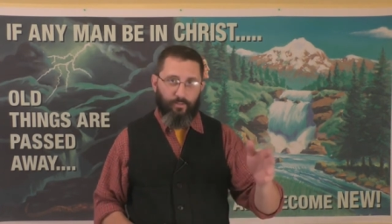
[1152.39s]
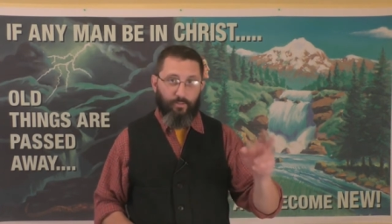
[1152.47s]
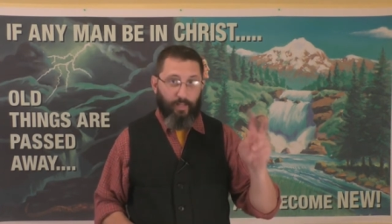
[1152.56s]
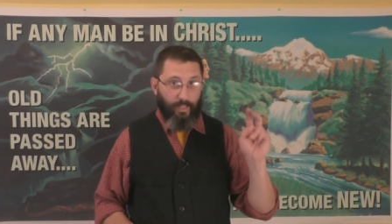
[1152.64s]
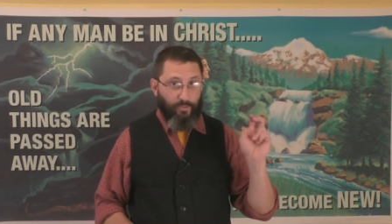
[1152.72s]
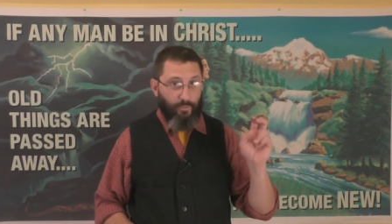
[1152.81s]

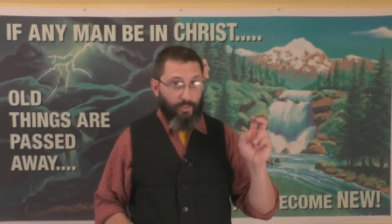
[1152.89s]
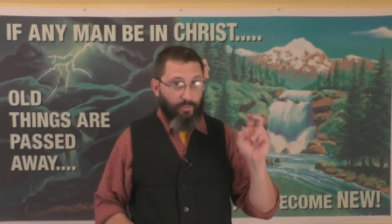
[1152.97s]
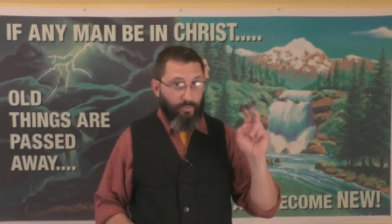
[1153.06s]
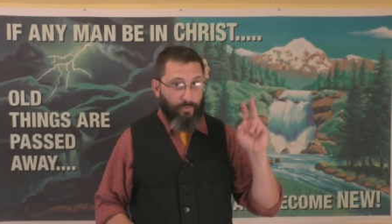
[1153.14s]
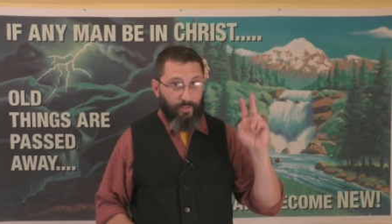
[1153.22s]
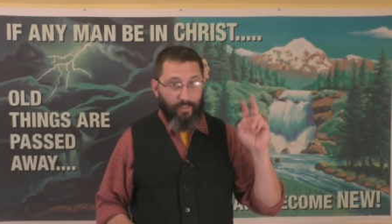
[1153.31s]

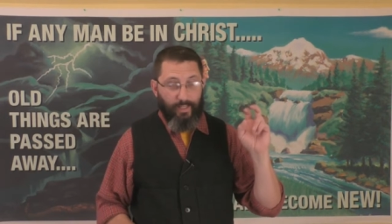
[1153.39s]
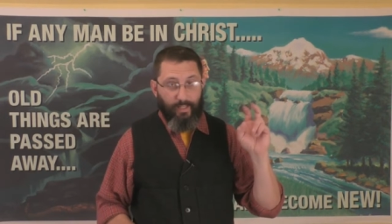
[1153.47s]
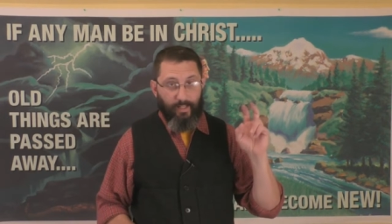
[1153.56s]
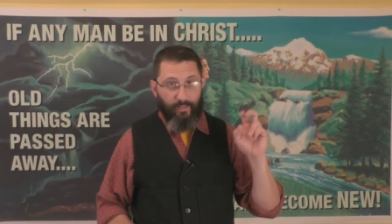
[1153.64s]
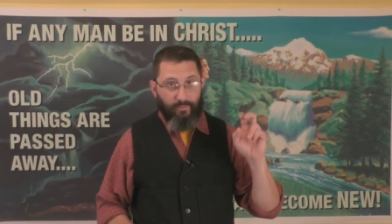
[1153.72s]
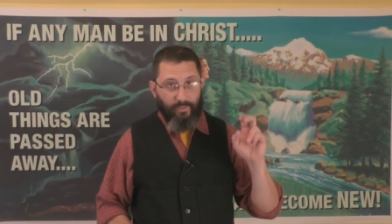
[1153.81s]
graduated to a
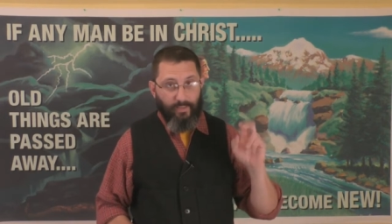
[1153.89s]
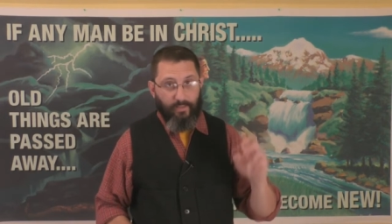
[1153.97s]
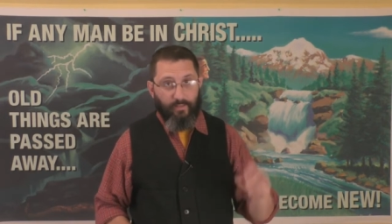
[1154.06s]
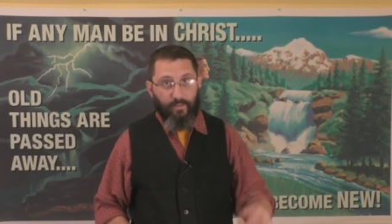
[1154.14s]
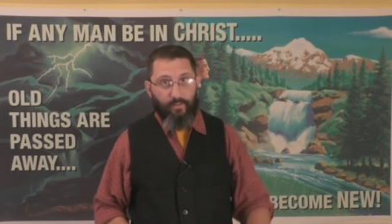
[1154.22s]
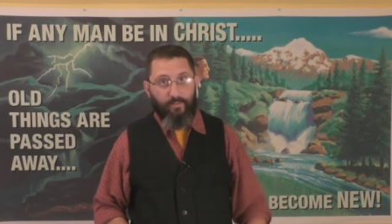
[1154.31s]

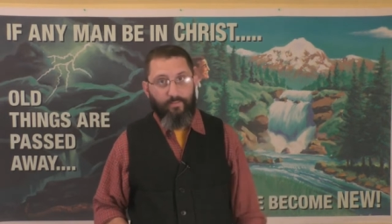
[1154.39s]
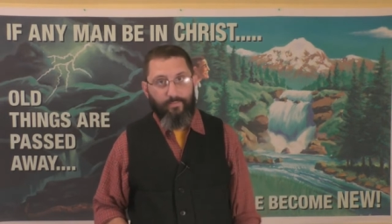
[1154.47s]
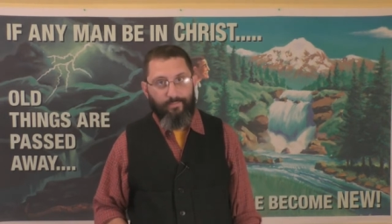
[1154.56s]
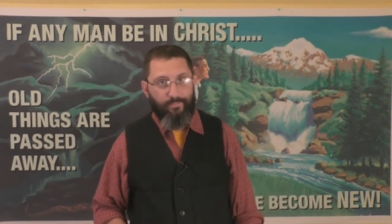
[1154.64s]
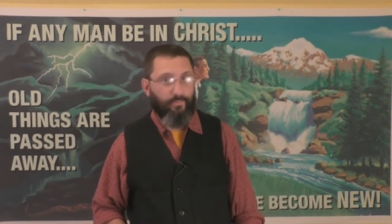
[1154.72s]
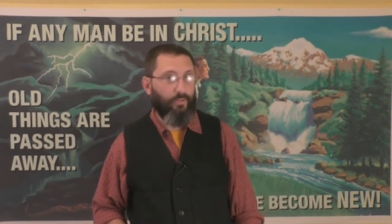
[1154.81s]
NIV, you know,
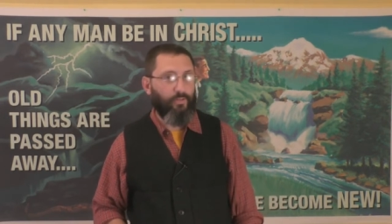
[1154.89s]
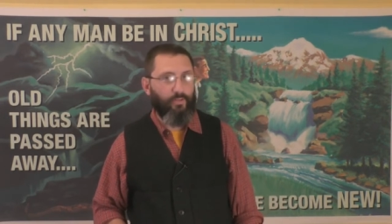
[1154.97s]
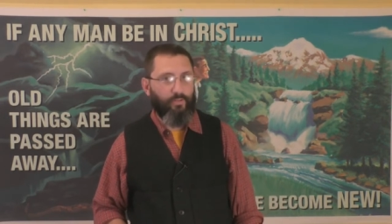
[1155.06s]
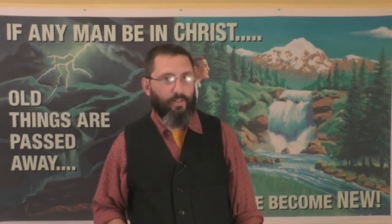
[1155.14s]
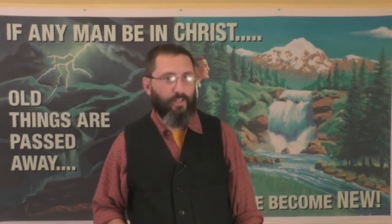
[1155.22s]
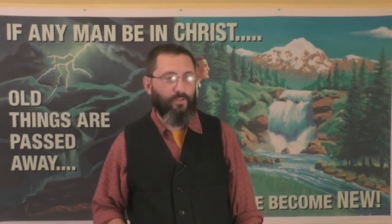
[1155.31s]
real
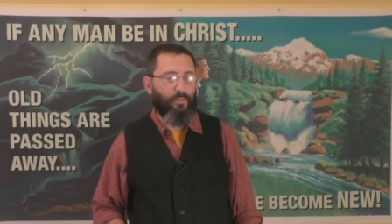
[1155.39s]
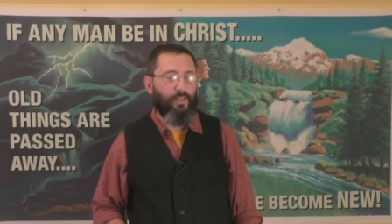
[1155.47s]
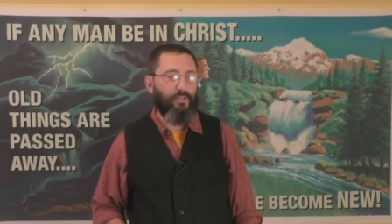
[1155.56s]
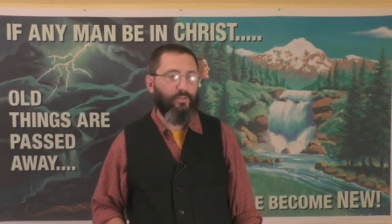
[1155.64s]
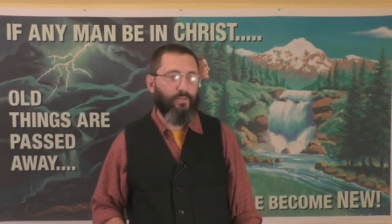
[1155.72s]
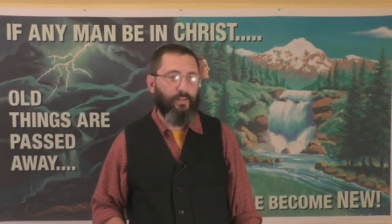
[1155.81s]
good
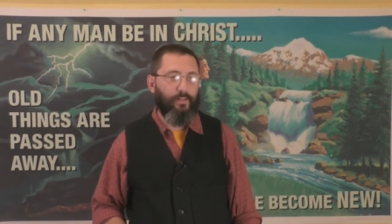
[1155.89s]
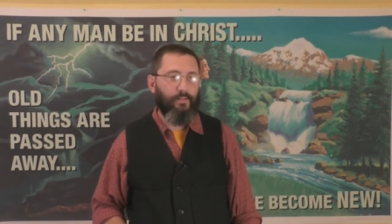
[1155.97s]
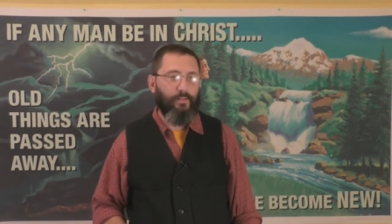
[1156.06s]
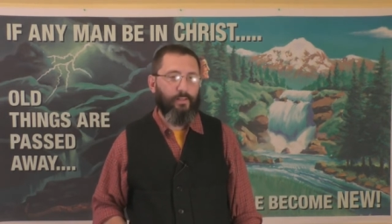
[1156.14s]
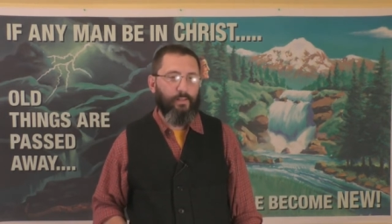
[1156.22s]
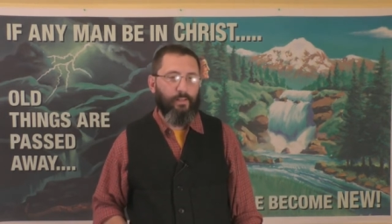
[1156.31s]
graduation there.
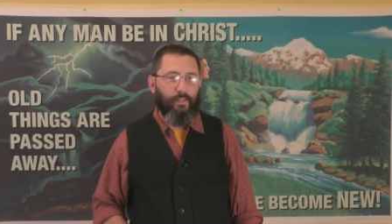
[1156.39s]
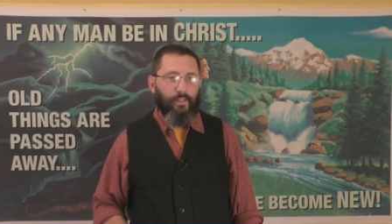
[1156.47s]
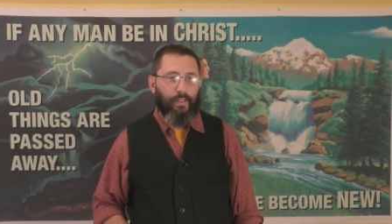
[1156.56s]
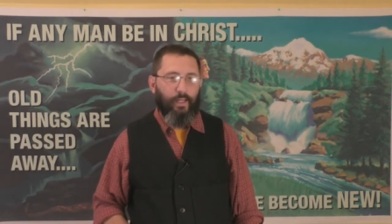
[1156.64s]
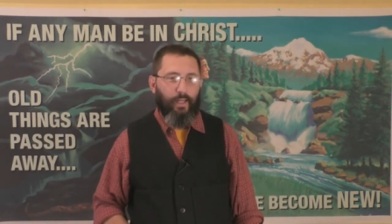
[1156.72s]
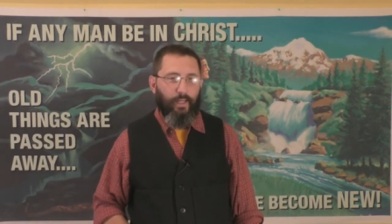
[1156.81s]

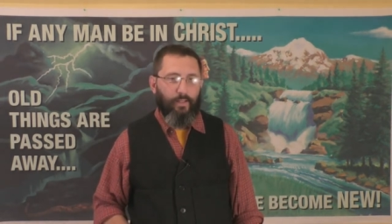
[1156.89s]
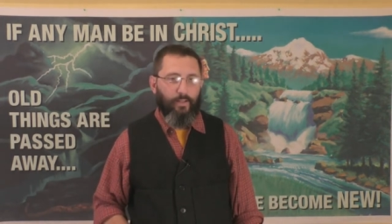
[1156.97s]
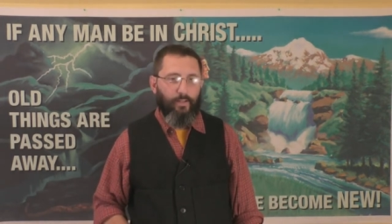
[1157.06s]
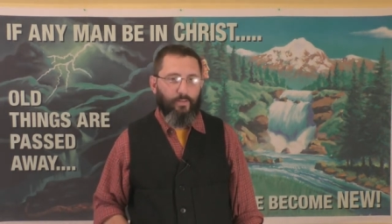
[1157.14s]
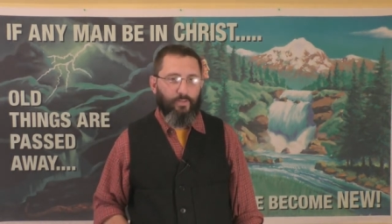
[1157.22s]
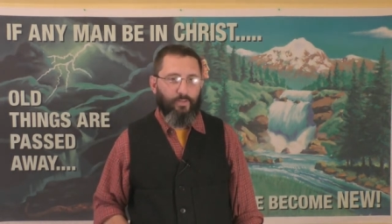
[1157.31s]
And
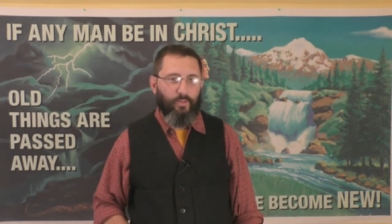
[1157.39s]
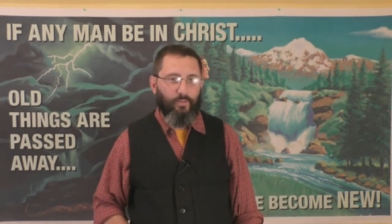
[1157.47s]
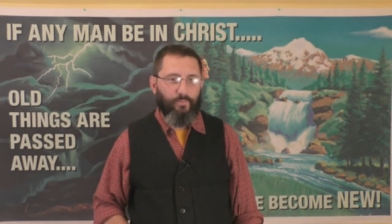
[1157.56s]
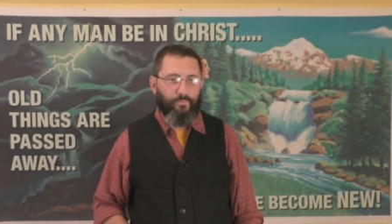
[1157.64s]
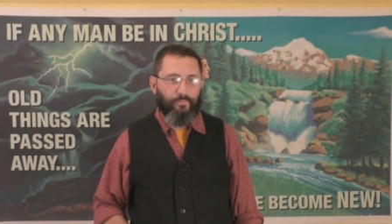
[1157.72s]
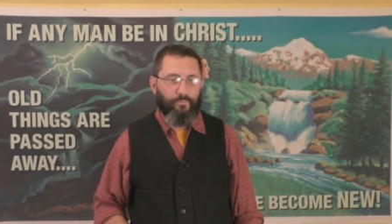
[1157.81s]
uh,
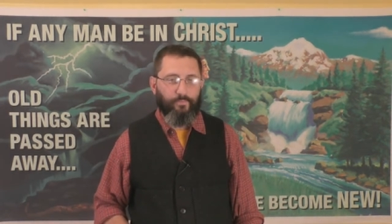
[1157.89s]
so